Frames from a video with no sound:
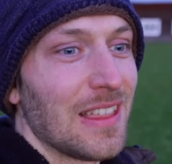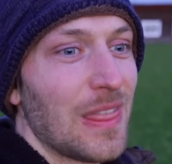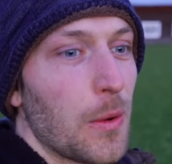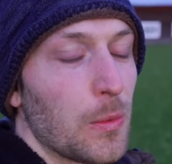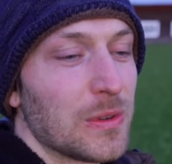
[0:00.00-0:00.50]

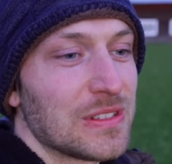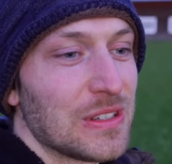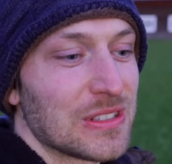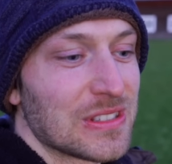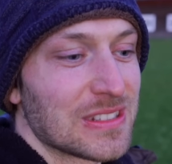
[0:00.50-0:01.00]
that was
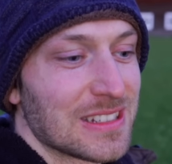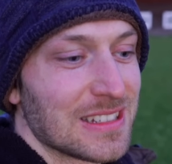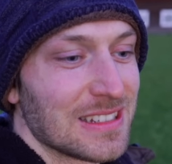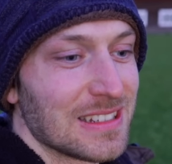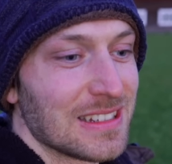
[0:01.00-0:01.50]
just
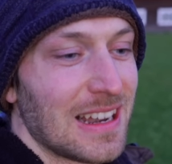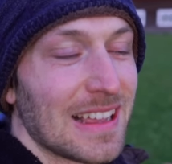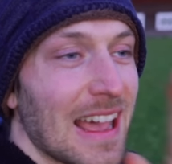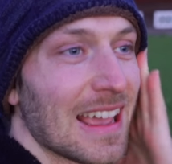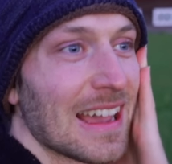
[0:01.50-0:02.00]
like
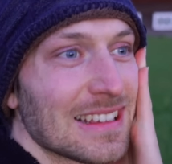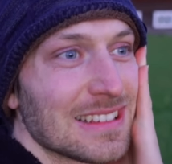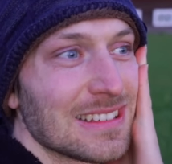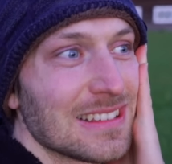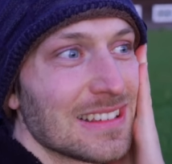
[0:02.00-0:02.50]
I
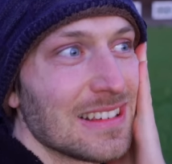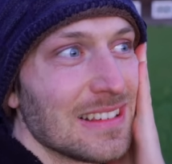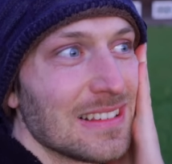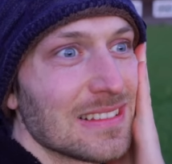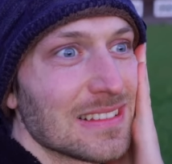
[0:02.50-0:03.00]

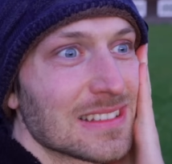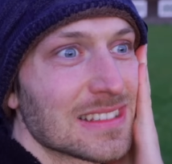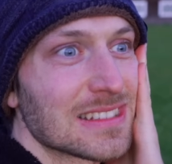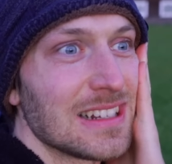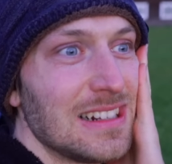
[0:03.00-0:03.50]

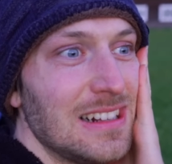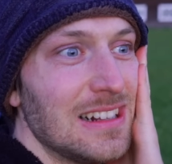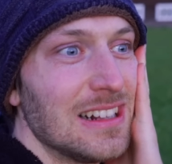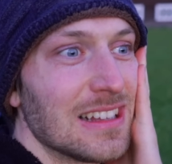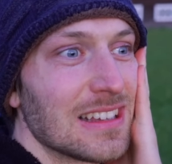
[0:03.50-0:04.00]

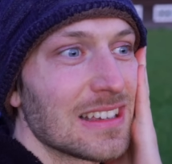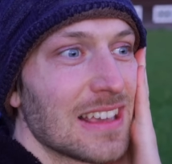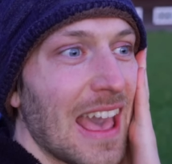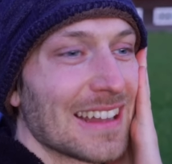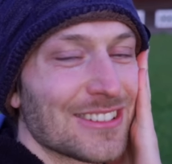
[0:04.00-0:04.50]
still
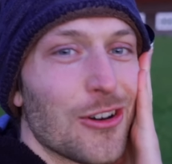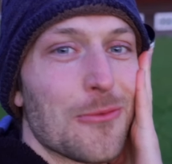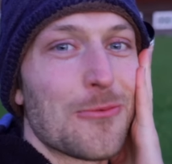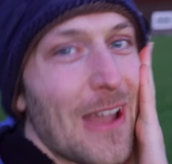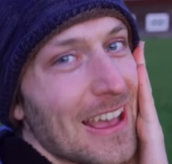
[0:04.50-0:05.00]
can't
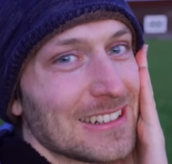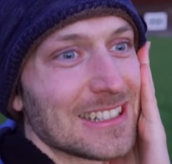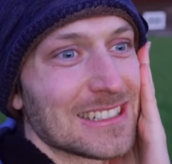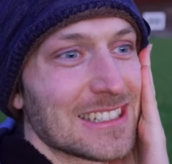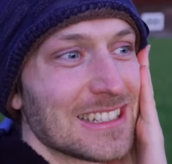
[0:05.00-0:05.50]
comprehend
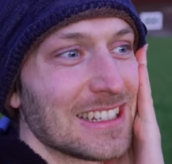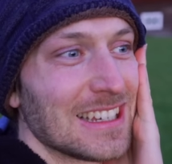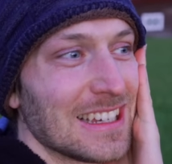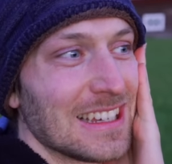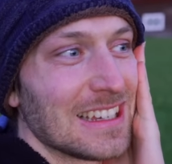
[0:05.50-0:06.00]
it.
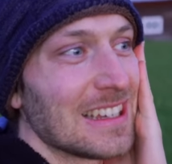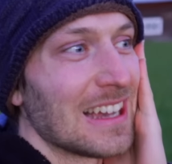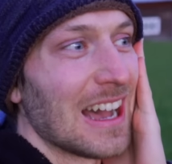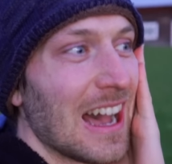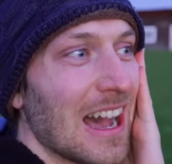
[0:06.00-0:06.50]

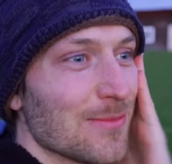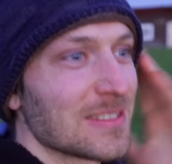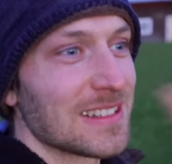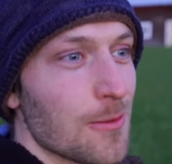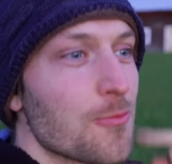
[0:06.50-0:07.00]
I'm
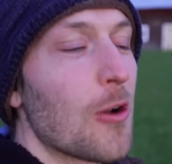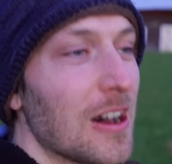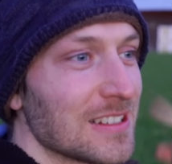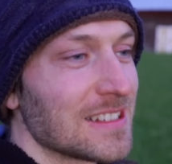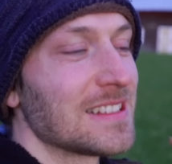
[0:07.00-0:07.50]
still
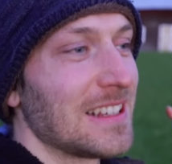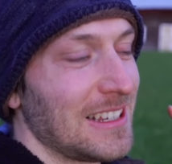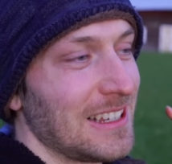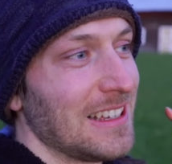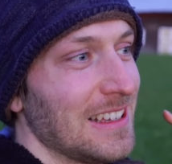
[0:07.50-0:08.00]

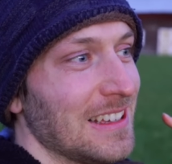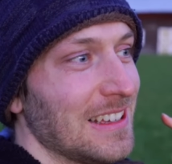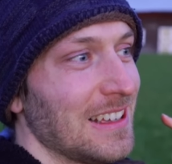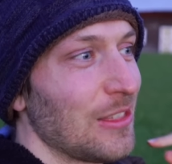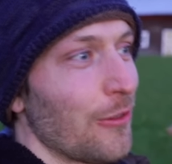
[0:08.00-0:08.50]
processing
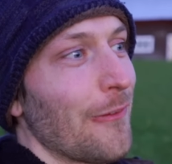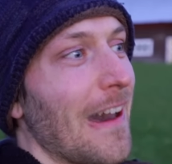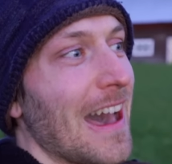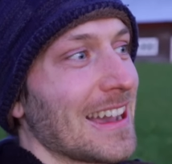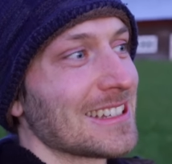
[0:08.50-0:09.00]
the
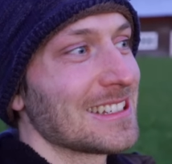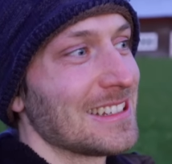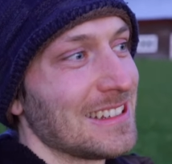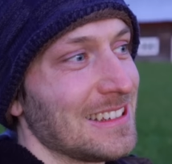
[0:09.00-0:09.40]
fact